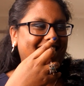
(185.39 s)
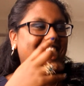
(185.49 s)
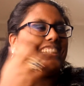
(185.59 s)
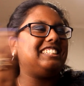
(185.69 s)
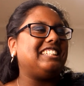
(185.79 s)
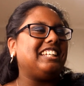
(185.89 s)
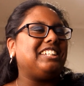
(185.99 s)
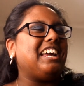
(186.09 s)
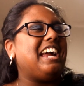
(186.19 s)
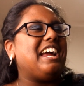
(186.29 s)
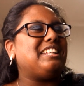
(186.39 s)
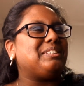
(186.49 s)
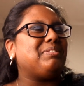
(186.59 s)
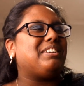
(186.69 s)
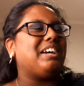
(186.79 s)
They're such a
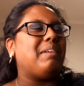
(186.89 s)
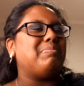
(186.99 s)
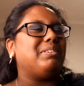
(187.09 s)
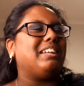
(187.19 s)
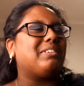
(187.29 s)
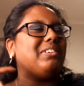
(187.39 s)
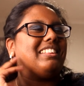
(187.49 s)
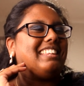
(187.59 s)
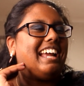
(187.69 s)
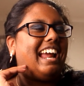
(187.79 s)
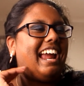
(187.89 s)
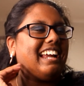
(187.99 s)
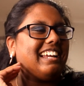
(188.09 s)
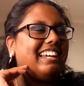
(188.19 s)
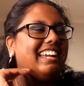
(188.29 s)
handsome couple. Like what the
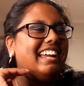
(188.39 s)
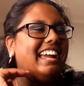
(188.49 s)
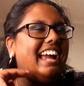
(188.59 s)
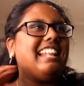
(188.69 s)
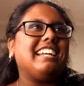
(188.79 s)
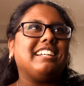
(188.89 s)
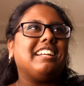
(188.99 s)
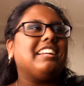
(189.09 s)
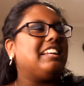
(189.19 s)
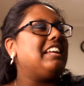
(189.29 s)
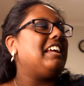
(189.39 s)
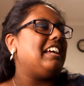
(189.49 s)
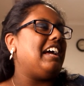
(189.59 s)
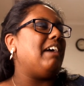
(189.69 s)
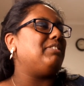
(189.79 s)
heck? And like
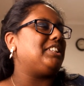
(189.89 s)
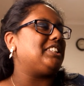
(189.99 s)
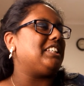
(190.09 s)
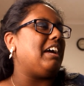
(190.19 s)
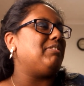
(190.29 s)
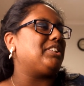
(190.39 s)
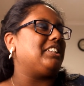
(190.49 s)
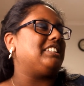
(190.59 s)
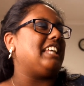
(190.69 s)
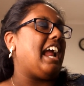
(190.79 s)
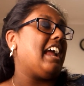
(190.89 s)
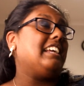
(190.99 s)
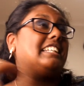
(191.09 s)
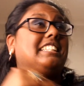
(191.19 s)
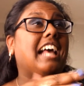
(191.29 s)
I'm just I'm just gonna say
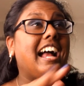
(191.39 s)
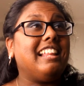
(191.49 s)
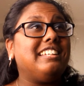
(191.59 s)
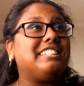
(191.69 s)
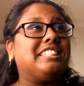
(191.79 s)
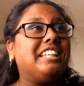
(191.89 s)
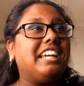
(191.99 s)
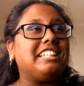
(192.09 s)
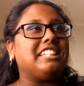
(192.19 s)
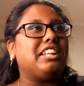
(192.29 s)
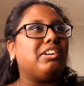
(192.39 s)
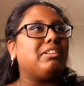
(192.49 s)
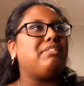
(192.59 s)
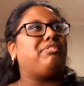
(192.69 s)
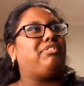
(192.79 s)
Sylas is
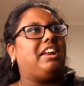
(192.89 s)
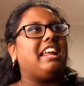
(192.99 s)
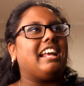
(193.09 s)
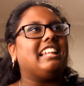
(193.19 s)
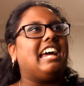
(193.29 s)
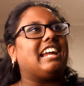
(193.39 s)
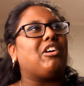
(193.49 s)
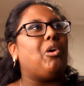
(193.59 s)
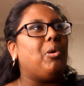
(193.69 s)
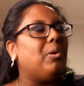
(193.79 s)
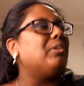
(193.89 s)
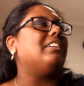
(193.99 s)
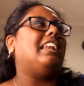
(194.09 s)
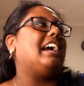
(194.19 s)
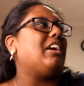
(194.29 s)
literally fitting like all the
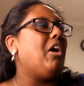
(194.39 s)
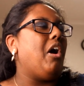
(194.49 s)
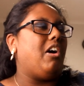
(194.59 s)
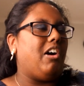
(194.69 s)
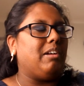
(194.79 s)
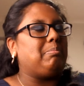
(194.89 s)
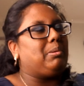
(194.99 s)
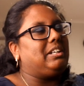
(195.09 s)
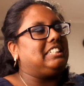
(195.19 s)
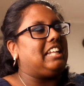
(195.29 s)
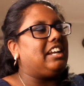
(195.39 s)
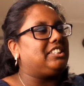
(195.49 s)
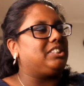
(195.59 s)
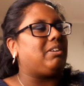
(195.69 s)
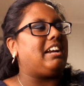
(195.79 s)
like hot boy
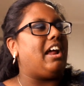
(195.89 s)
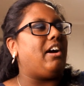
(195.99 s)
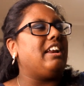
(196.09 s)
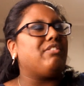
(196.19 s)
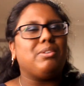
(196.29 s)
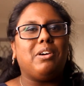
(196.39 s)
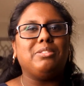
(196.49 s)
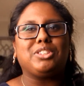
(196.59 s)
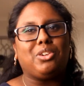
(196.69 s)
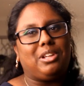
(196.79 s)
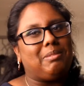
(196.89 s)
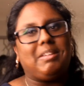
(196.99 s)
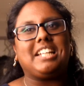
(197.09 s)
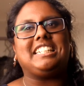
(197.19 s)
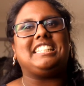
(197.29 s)
statuses right now, and everyone was calling him
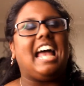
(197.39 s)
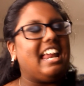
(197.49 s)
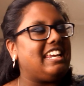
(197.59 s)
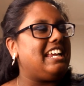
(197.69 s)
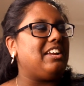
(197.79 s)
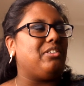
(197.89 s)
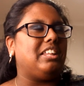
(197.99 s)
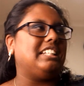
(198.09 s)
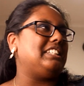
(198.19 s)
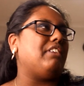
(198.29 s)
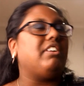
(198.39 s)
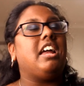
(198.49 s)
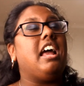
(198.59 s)
like Zaddy and all that stuff.